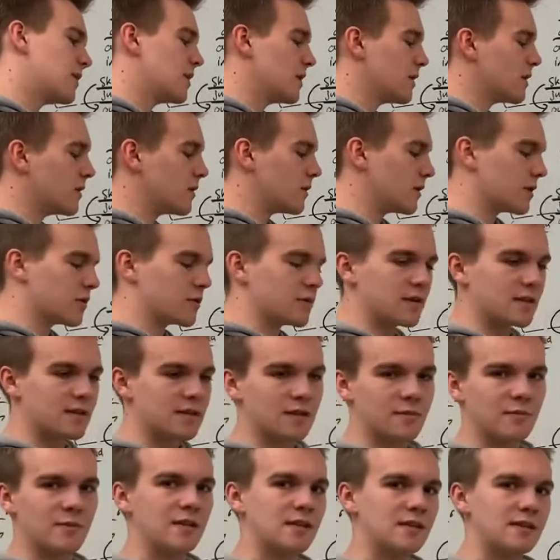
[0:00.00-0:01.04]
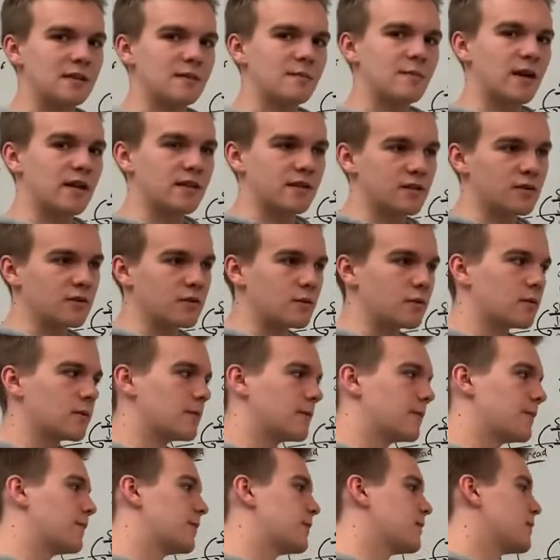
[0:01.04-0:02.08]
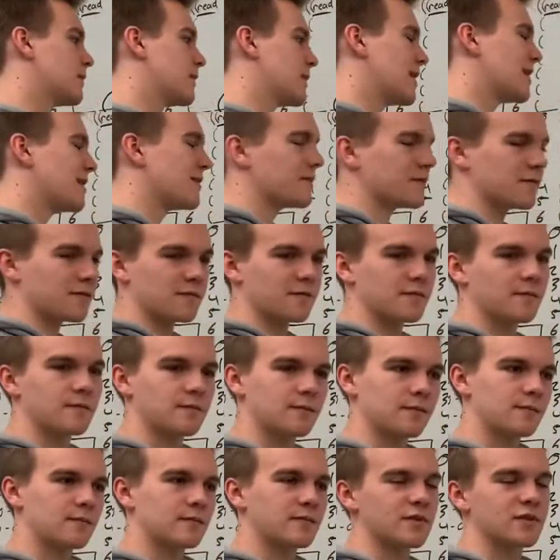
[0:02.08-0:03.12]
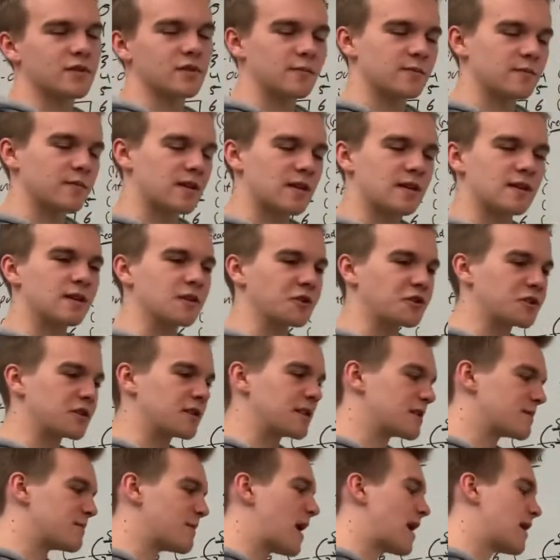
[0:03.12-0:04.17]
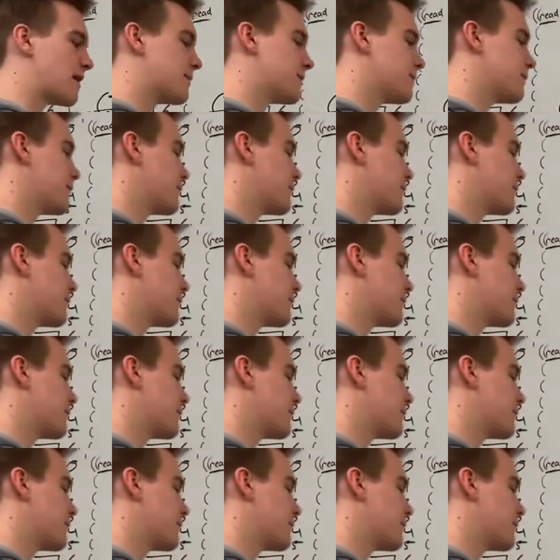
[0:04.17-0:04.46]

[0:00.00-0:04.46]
you'll increase the PC by 2 if some condition is met.